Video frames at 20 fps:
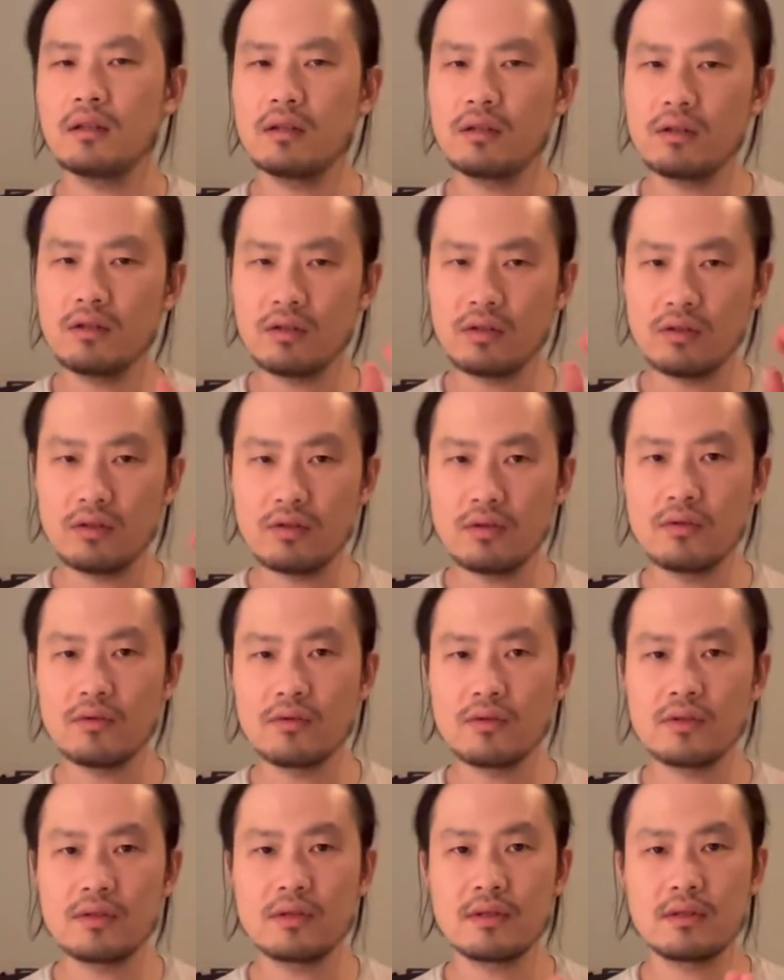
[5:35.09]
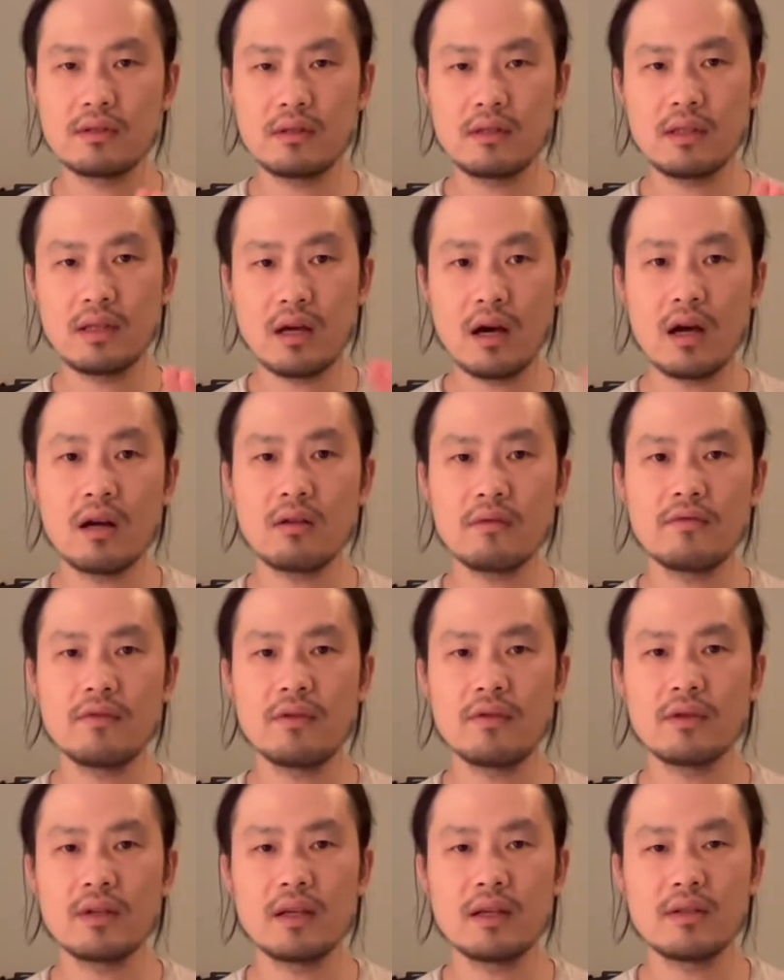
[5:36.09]
use the
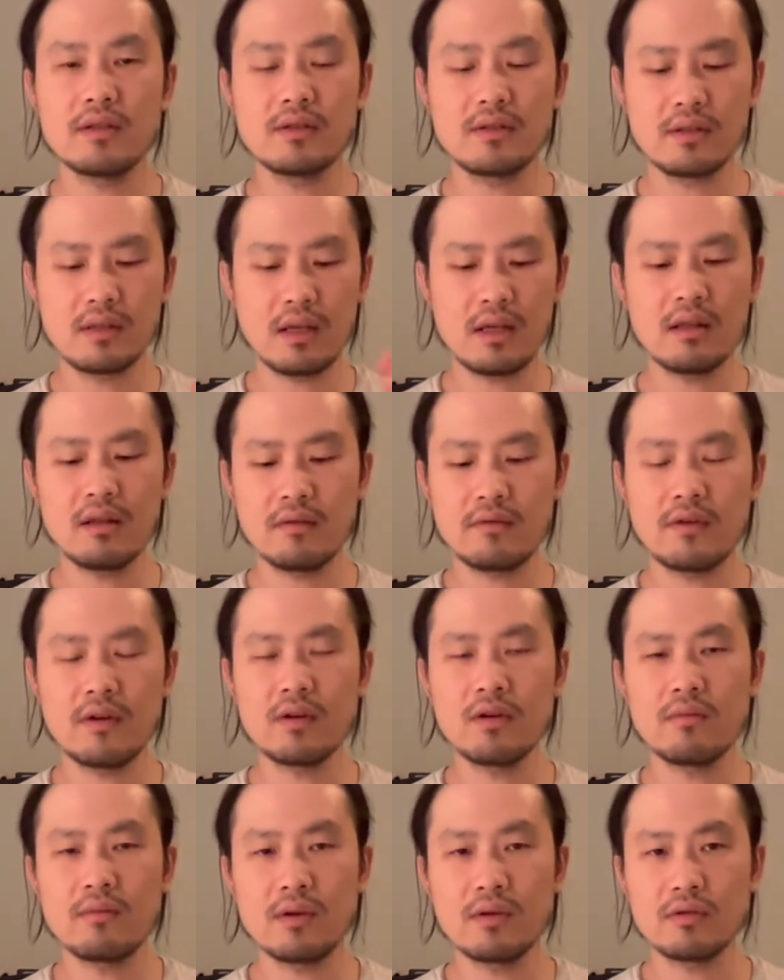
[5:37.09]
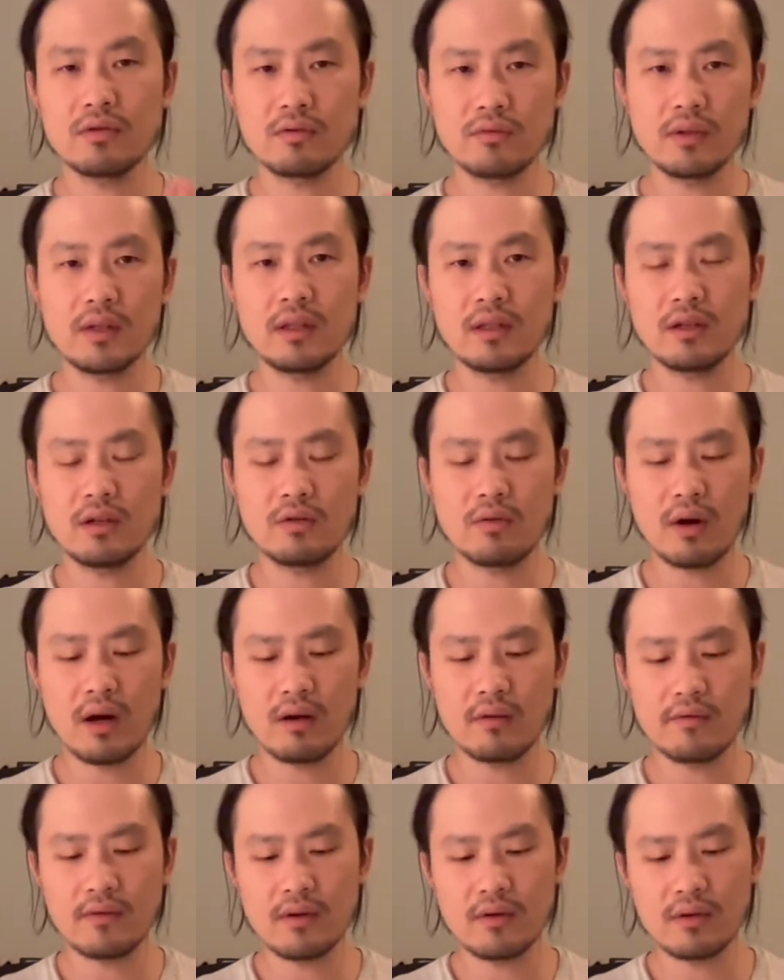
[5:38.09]
autofocus in the photo mode to quickly acquire
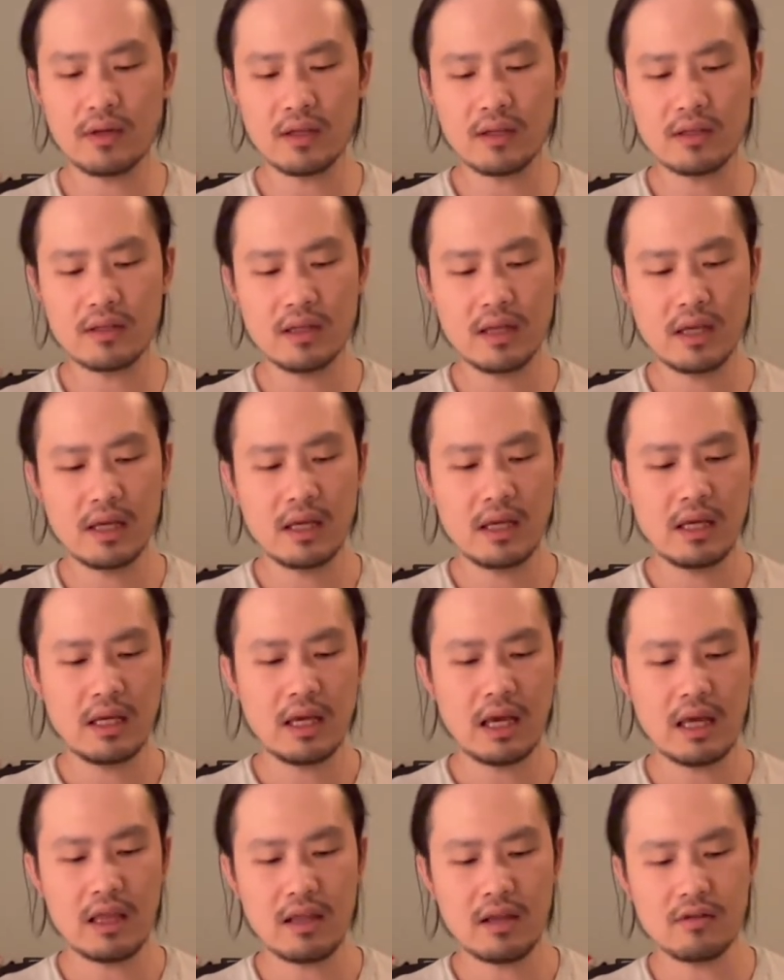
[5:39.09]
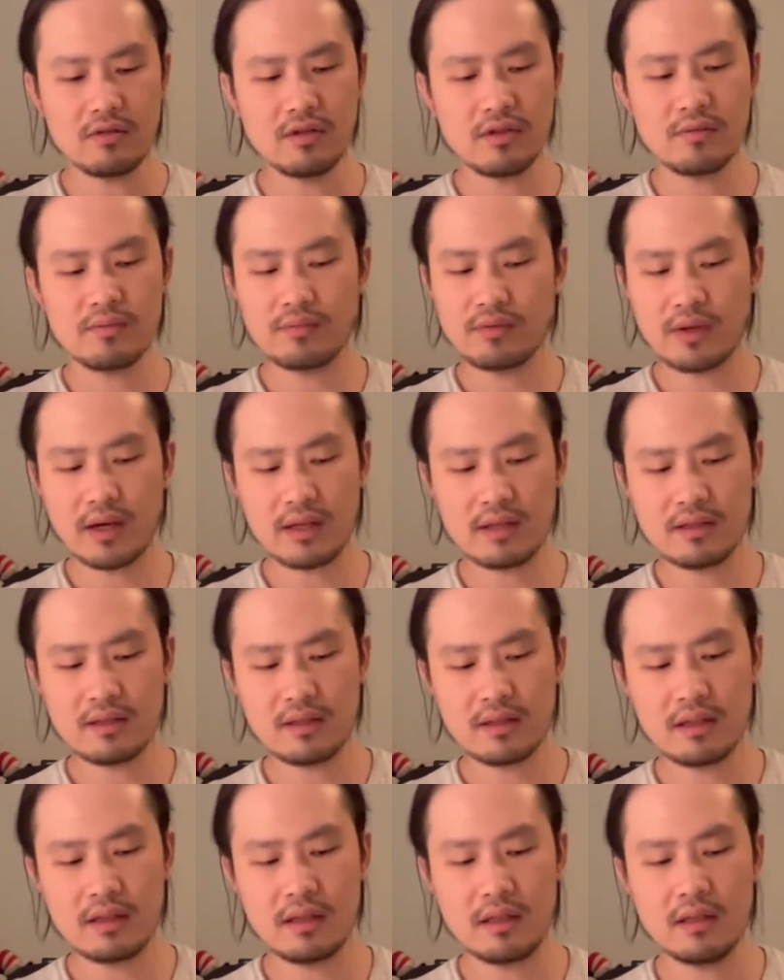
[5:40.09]
focus, and then just press
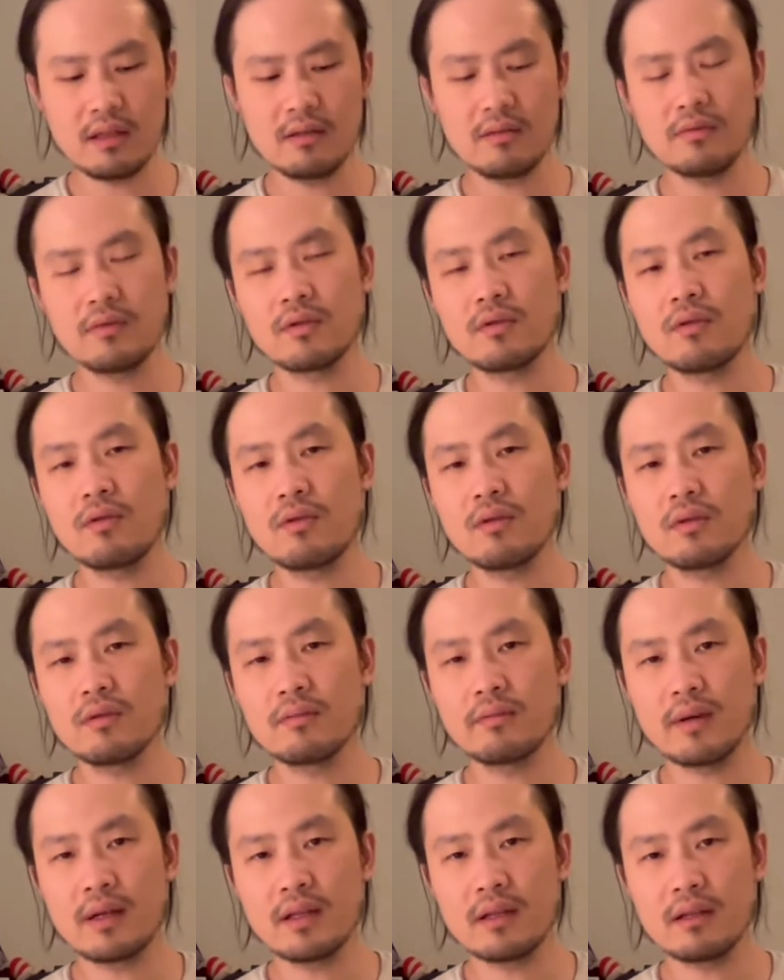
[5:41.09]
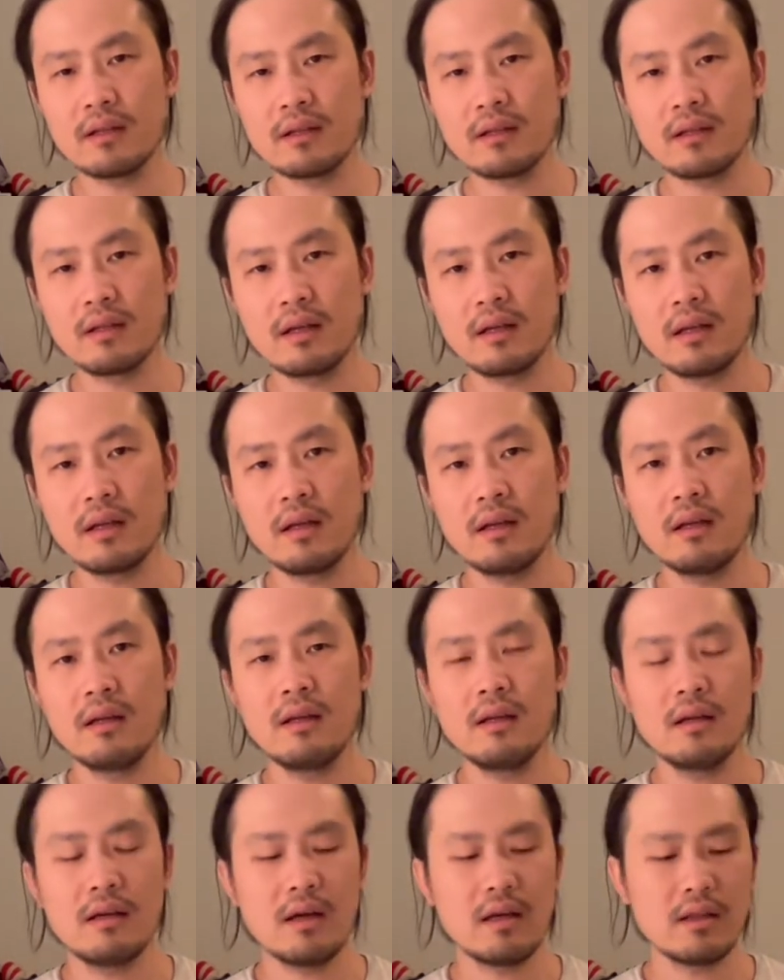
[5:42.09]
the record button
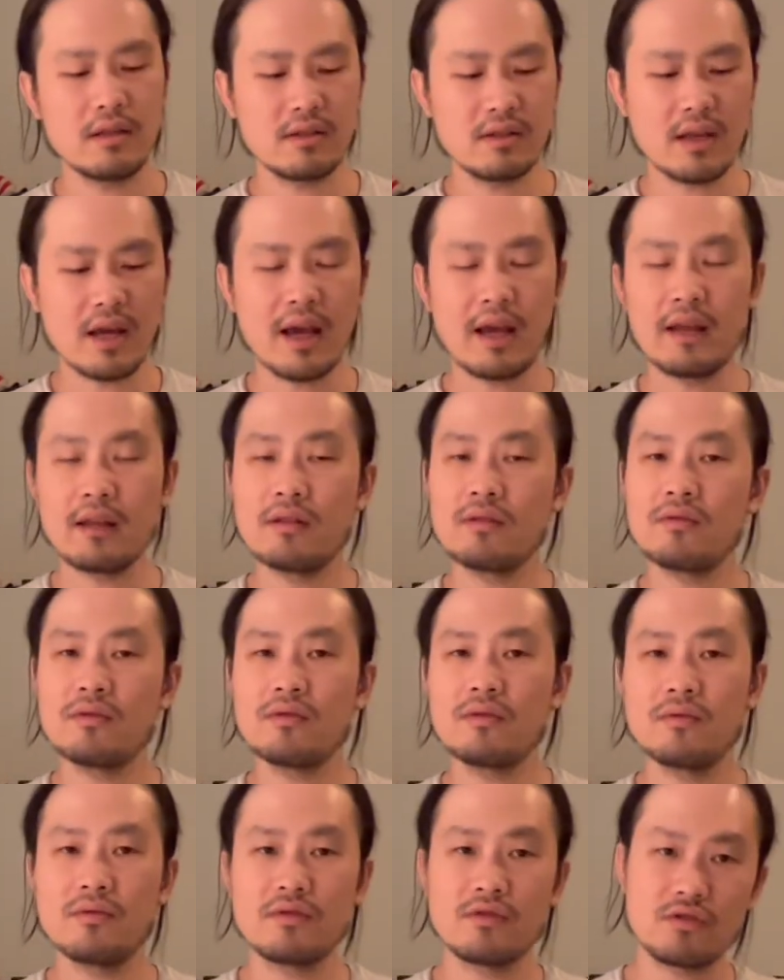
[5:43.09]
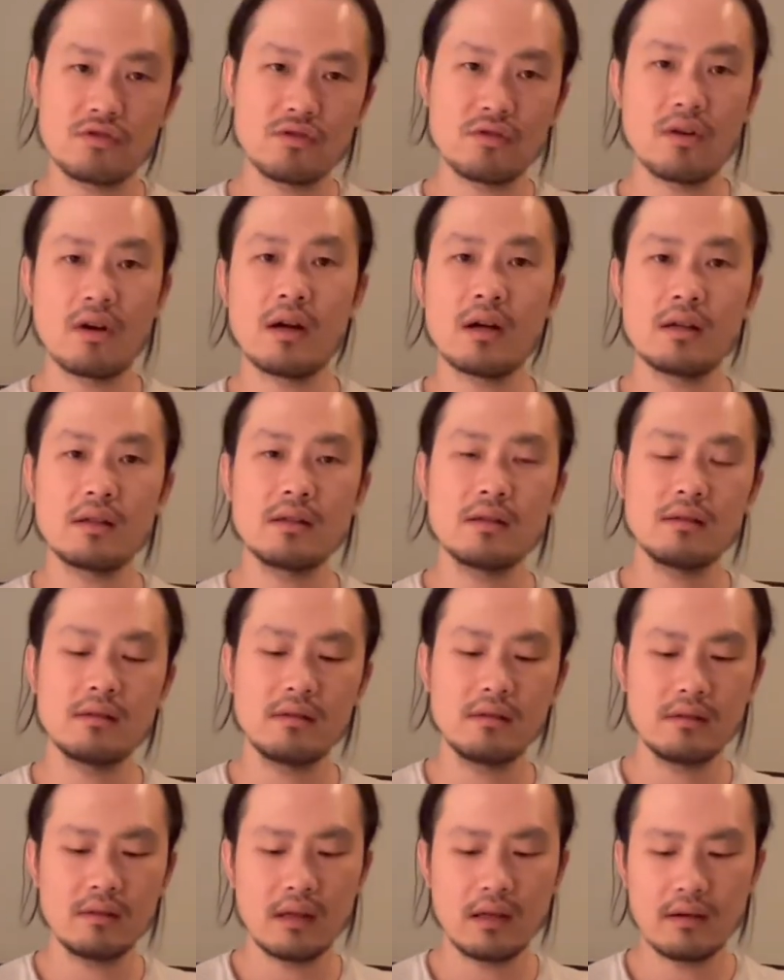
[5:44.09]
on the side to start
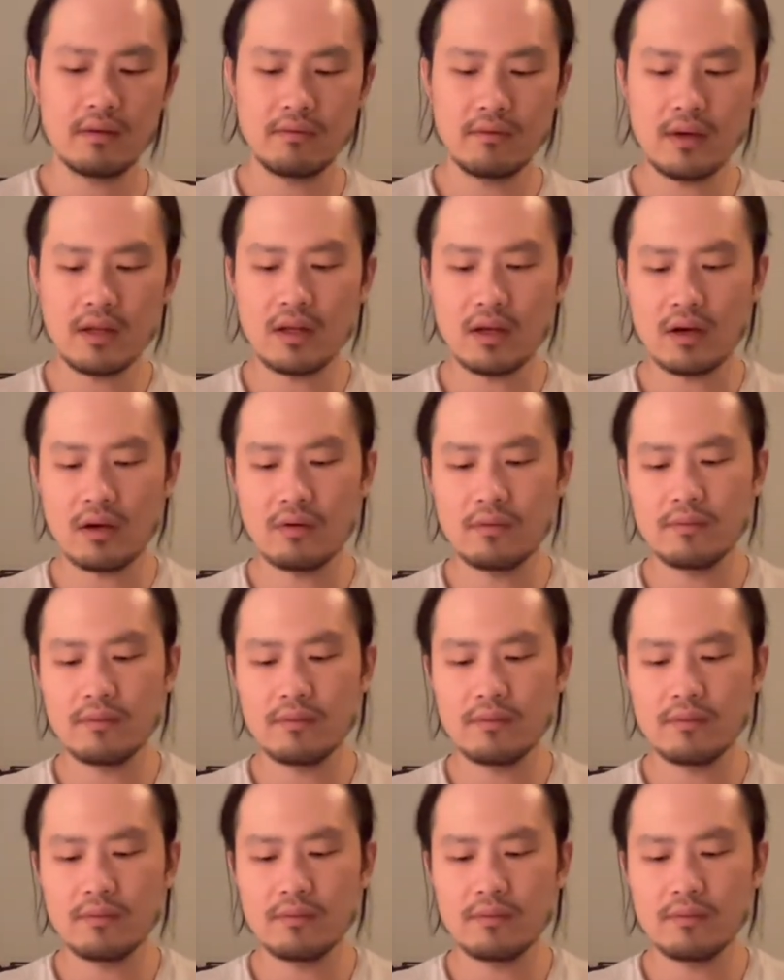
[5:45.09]
video.